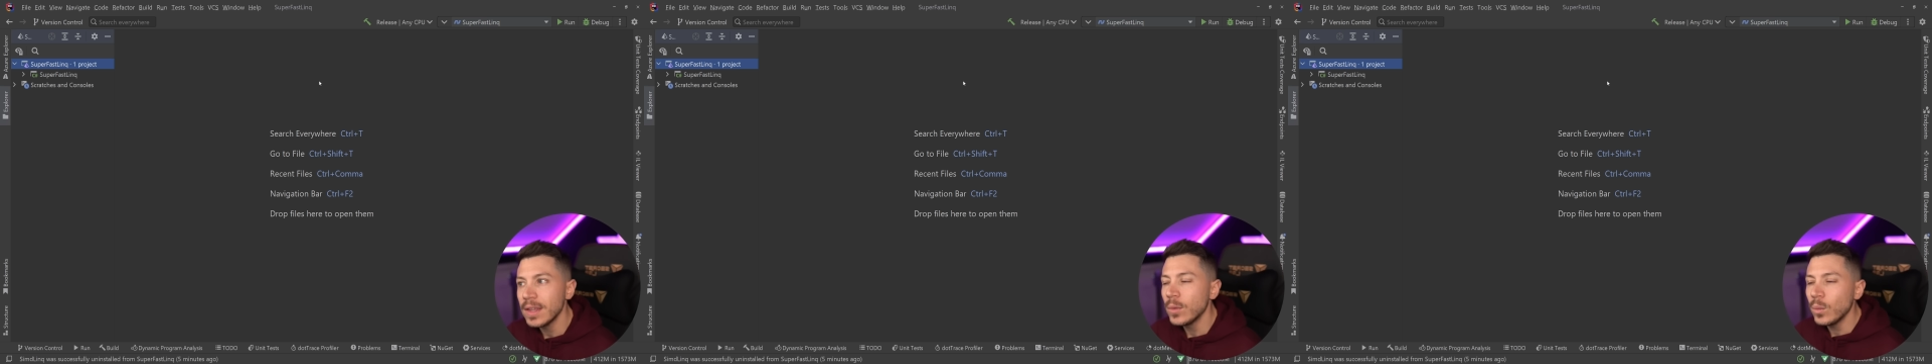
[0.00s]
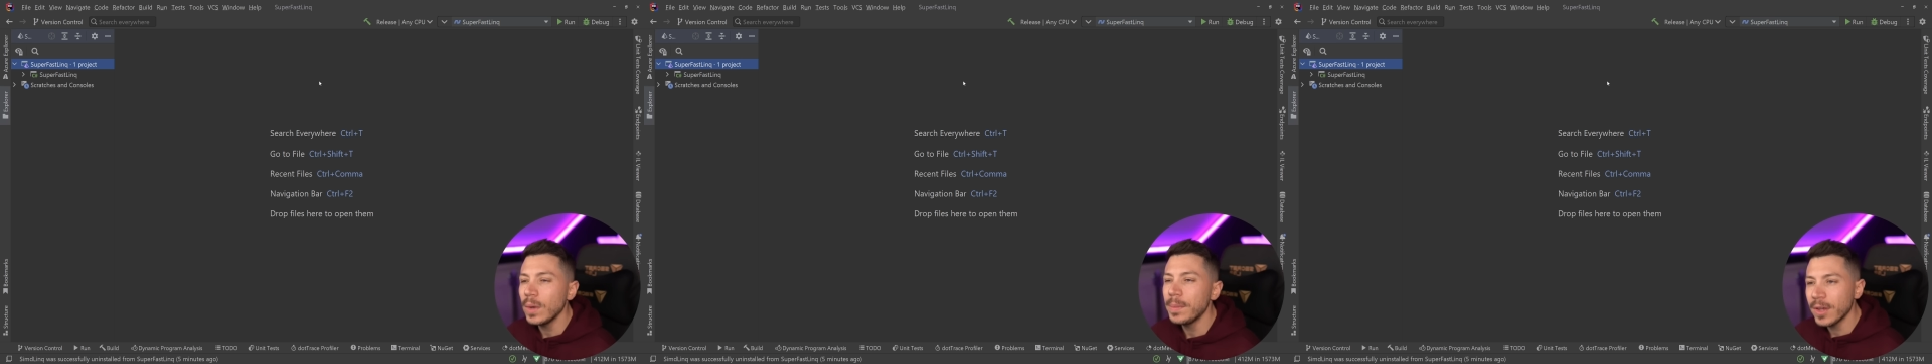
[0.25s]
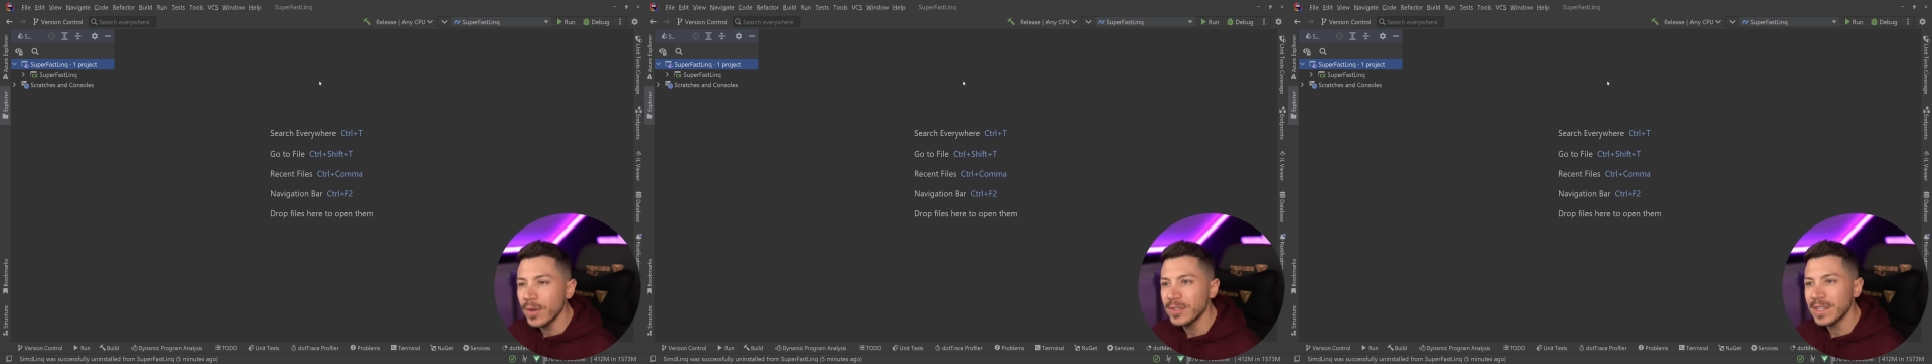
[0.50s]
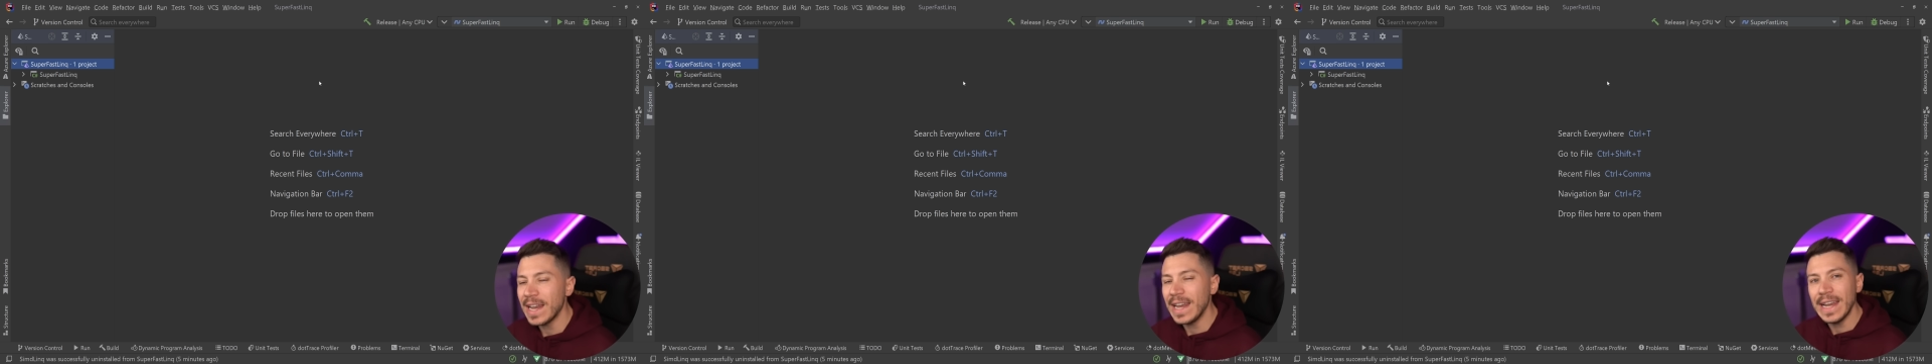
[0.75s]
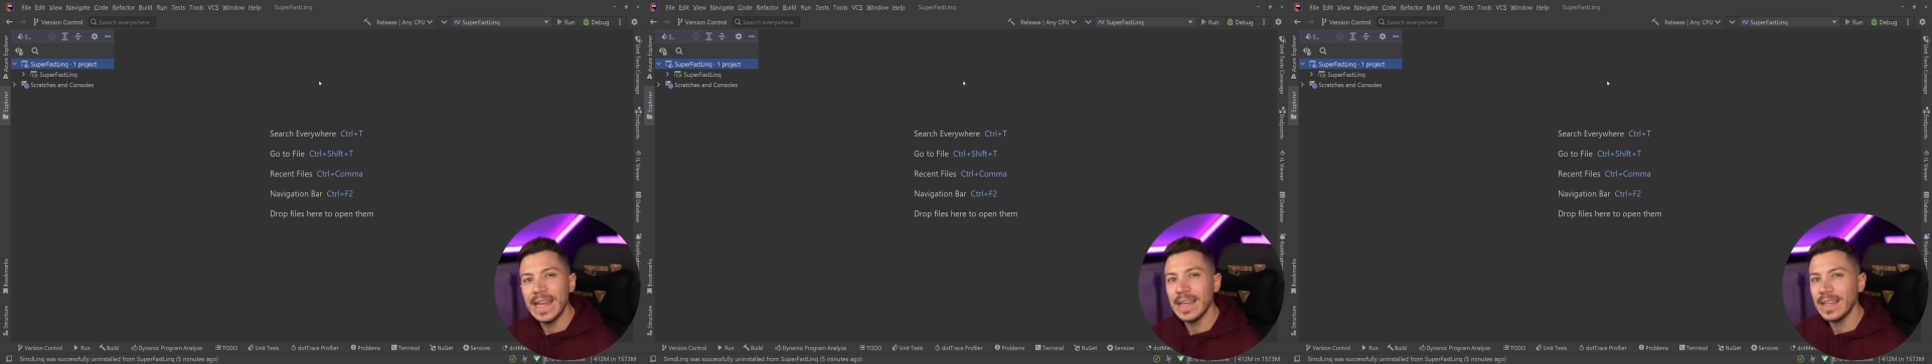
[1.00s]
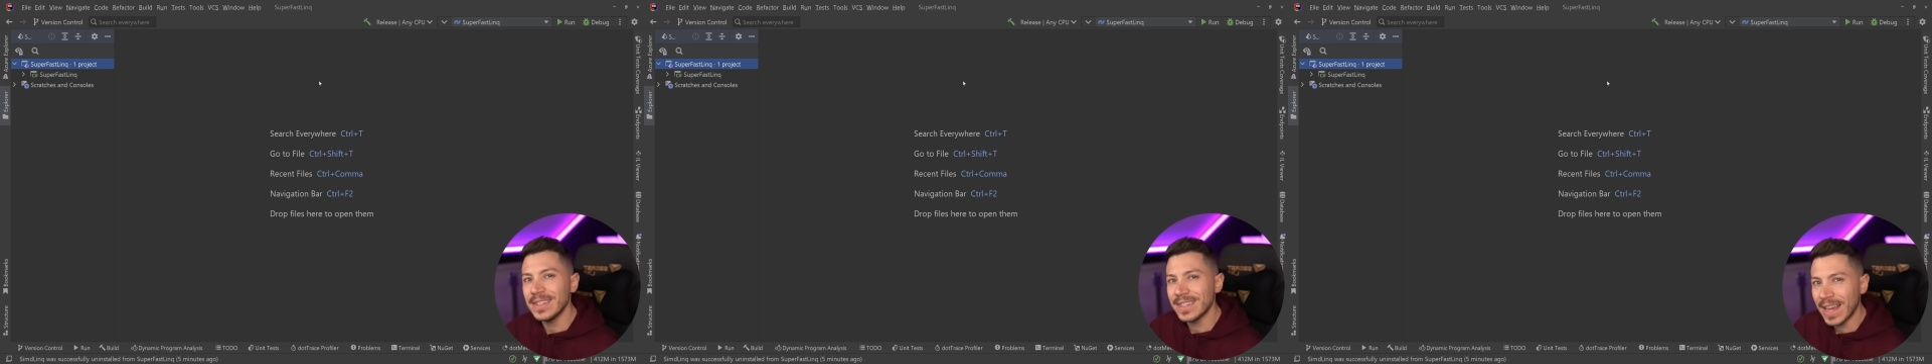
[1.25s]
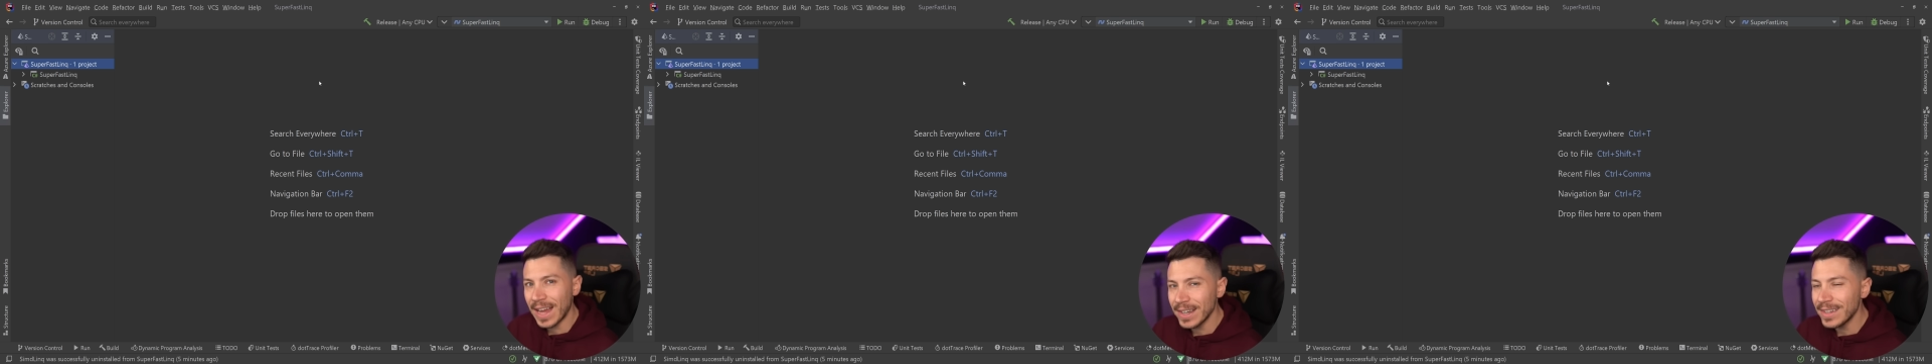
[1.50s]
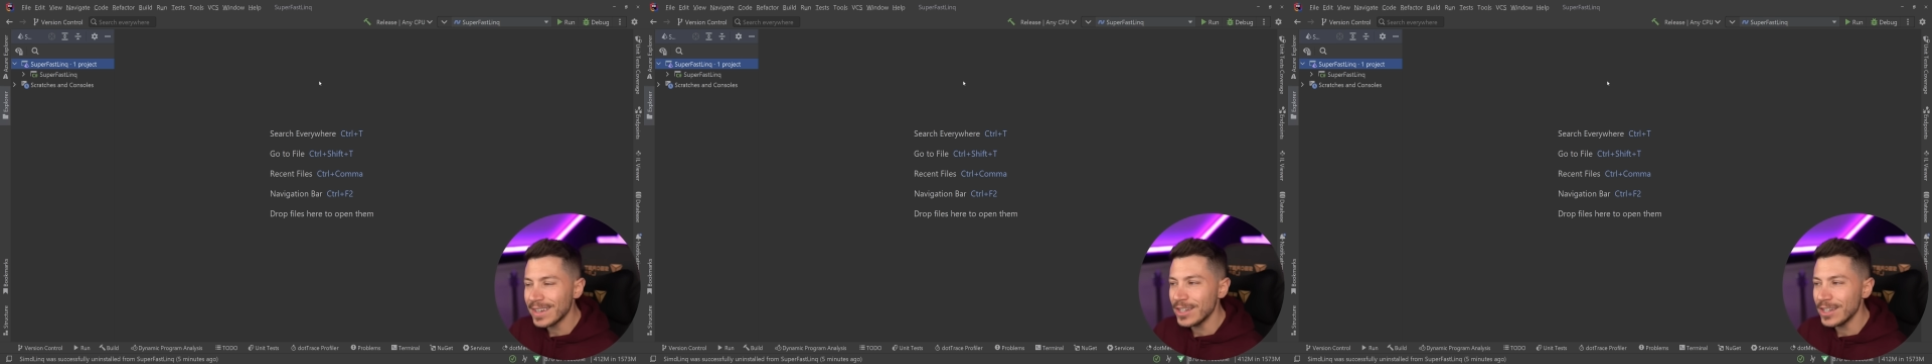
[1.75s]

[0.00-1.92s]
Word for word: Well, because LINQ is kind of